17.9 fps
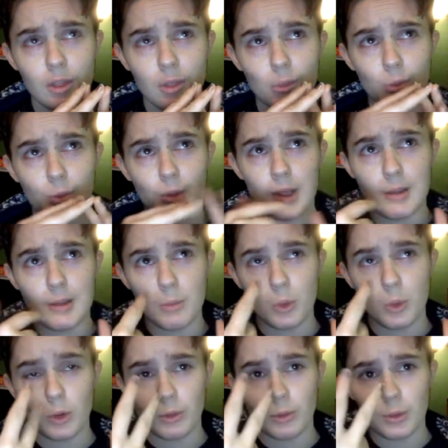3
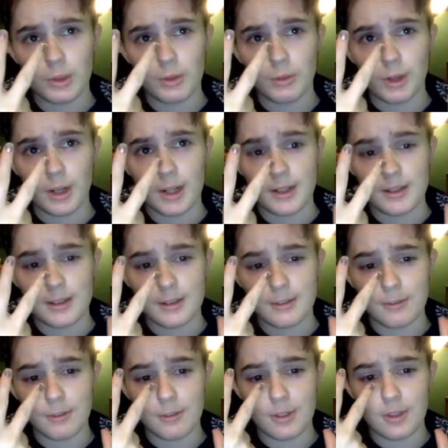more rewrites
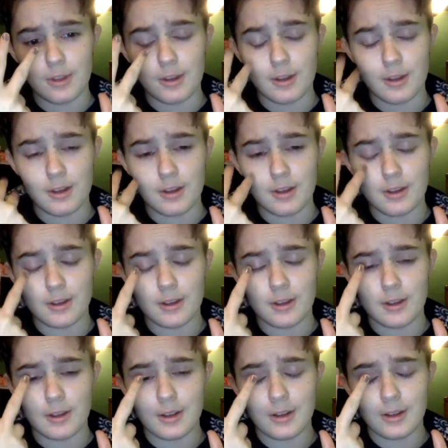of the...
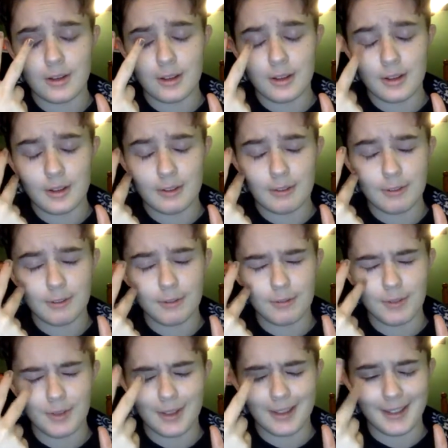
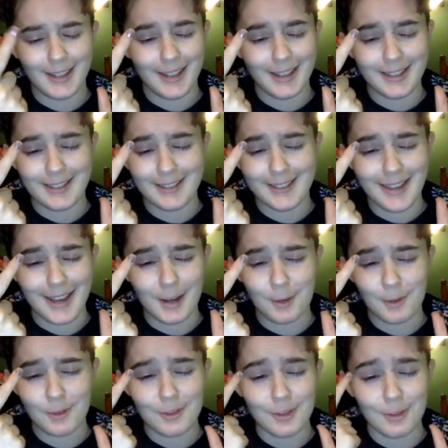I can
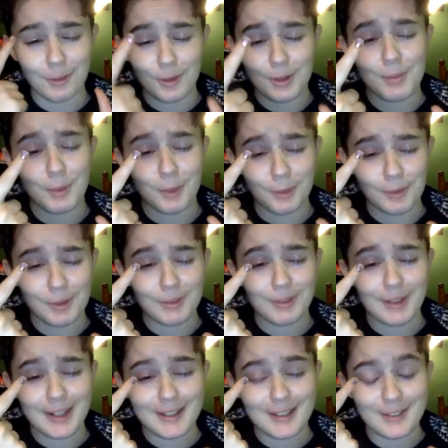count 3 more
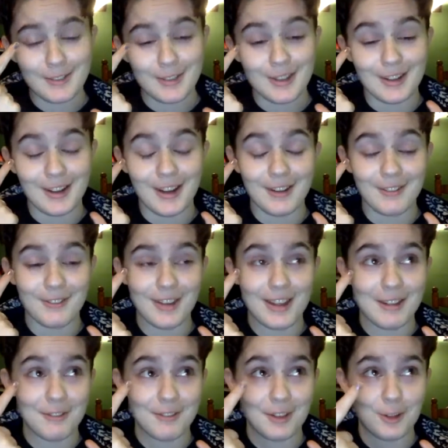rewrites of the
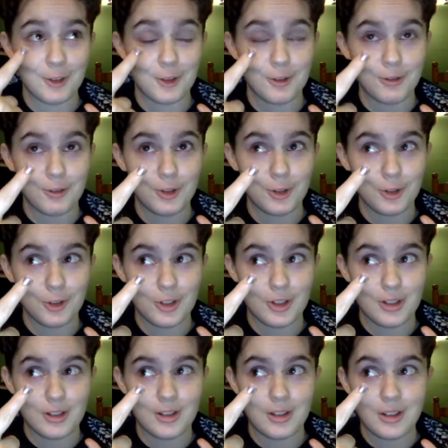non-fanfiction
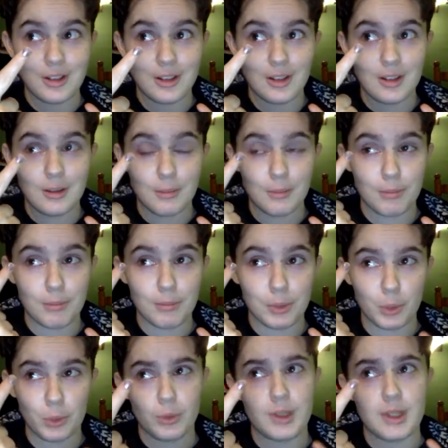version
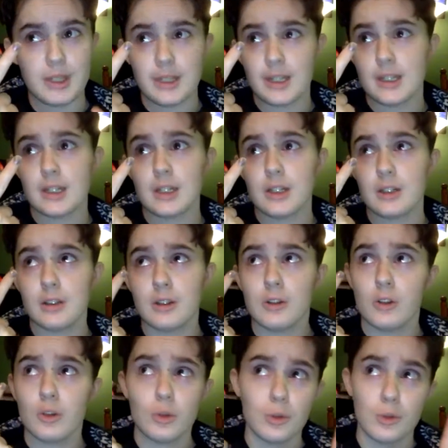
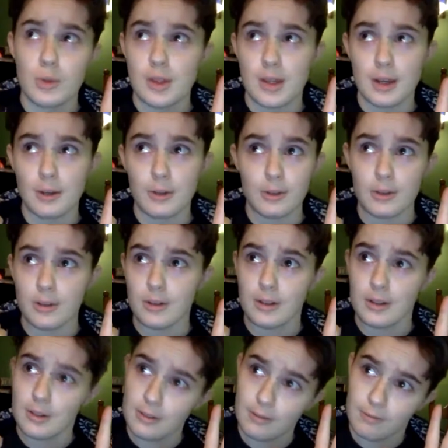
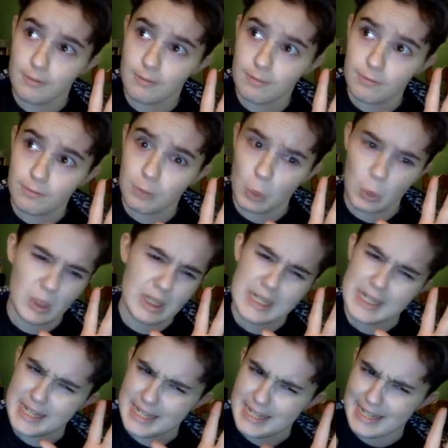
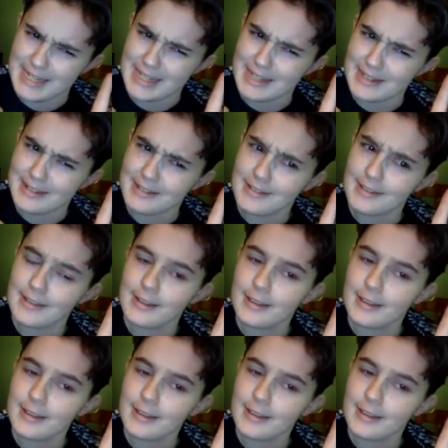pre-2014.